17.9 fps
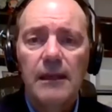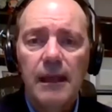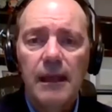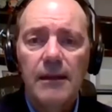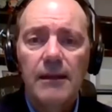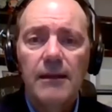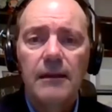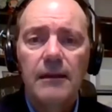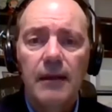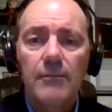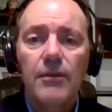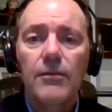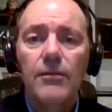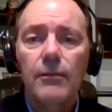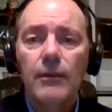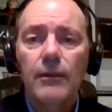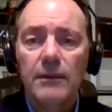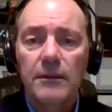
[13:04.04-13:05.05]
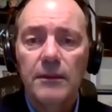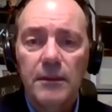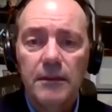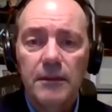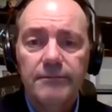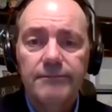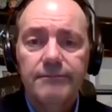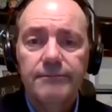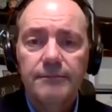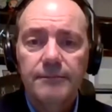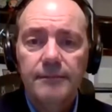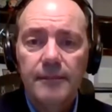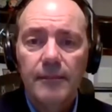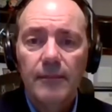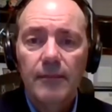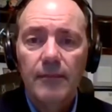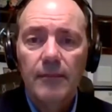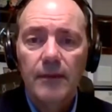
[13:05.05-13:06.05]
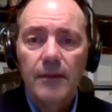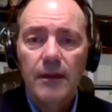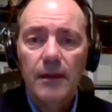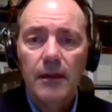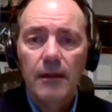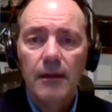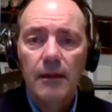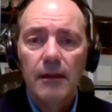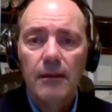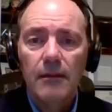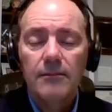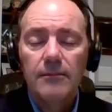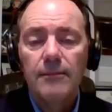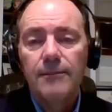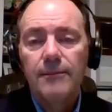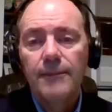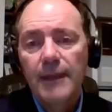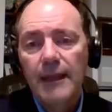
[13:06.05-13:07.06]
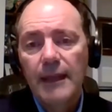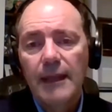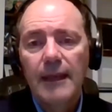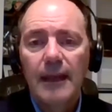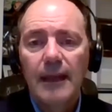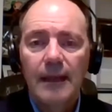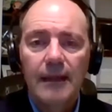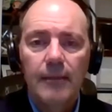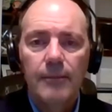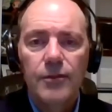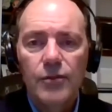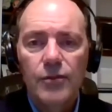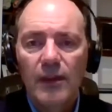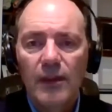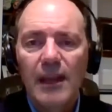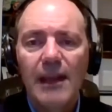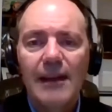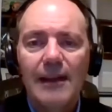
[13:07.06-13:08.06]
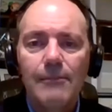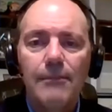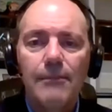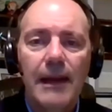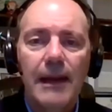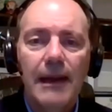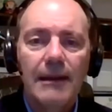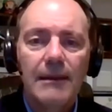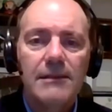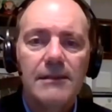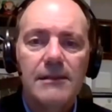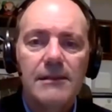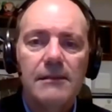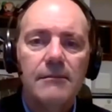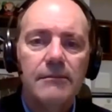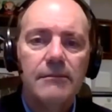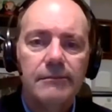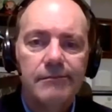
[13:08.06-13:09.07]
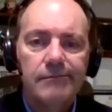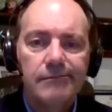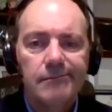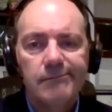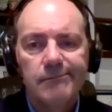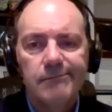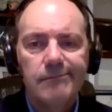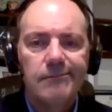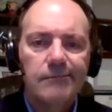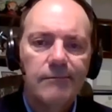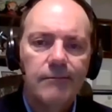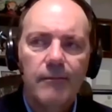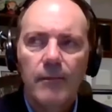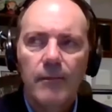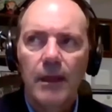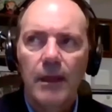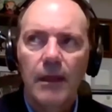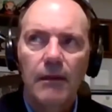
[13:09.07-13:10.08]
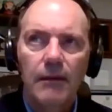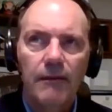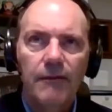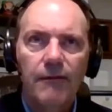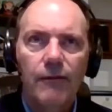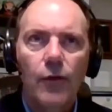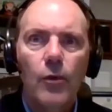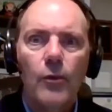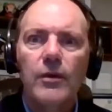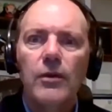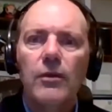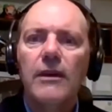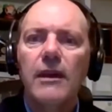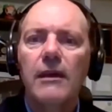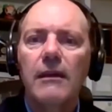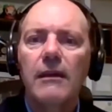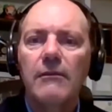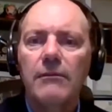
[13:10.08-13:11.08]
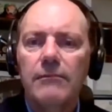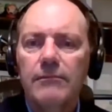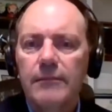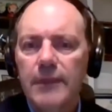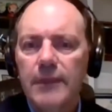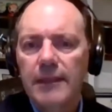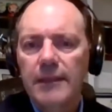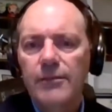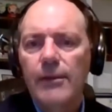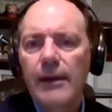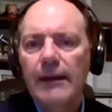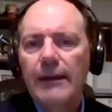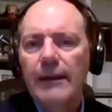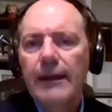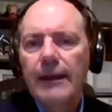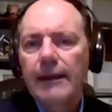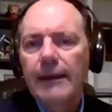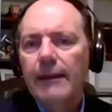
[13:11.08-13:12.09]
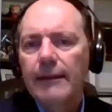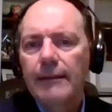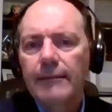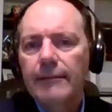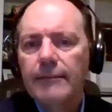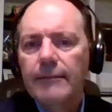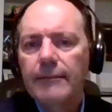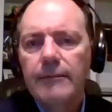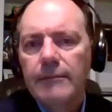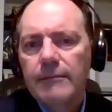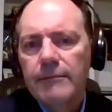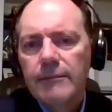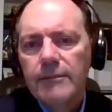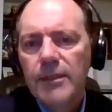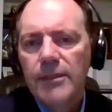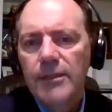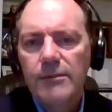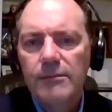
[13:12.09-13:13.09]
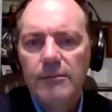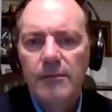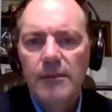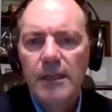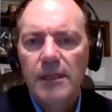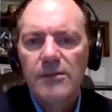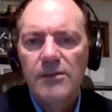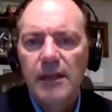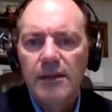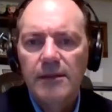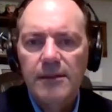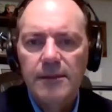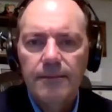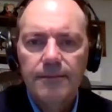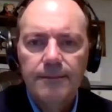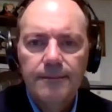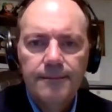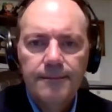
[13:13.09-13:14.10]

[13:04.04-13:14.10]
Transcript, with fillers: data, I'm thrilled. Um, and, and, so that impacts uh, forward-looking uh, trending and just insights.